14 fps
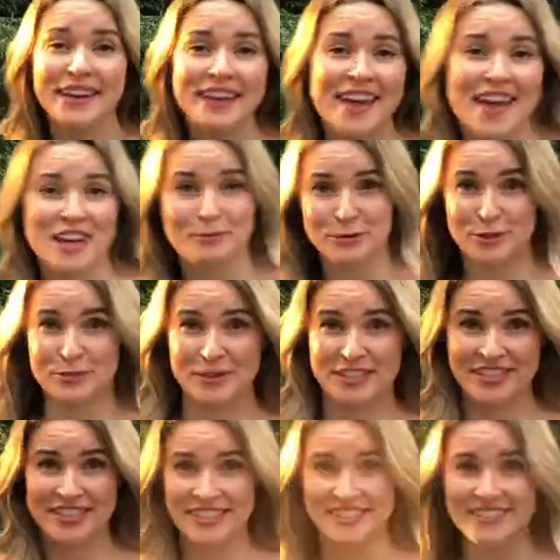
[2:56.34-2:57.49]
Like many
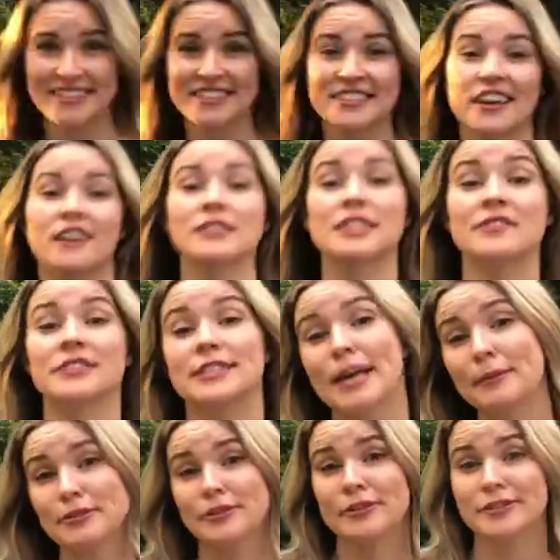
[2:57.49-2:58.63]
animal species, the skunks
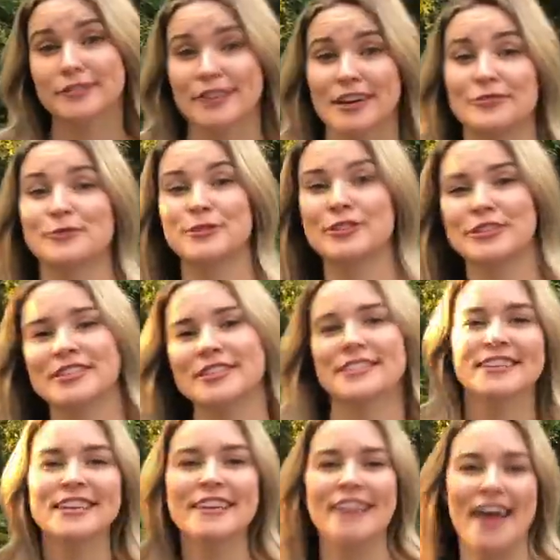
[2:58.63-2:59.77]
have adapted their schedule
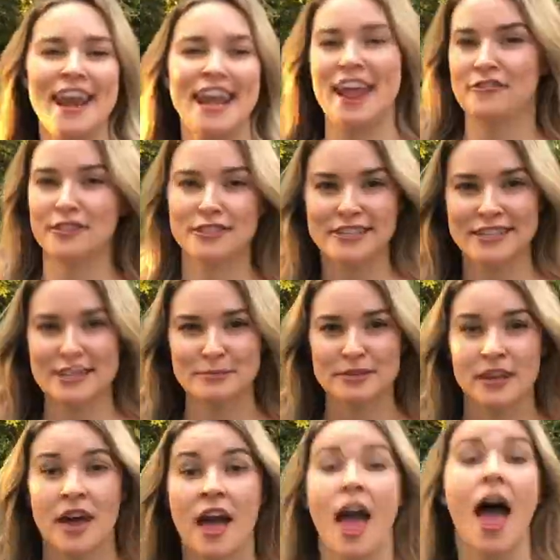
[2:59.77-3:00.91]
to the city that never
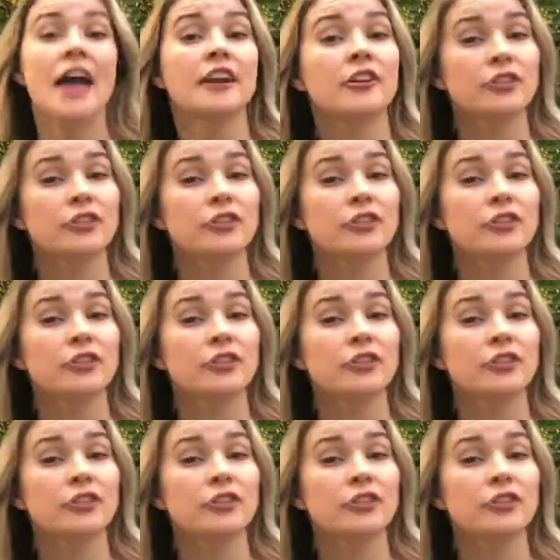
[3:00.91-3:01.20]
sleeps,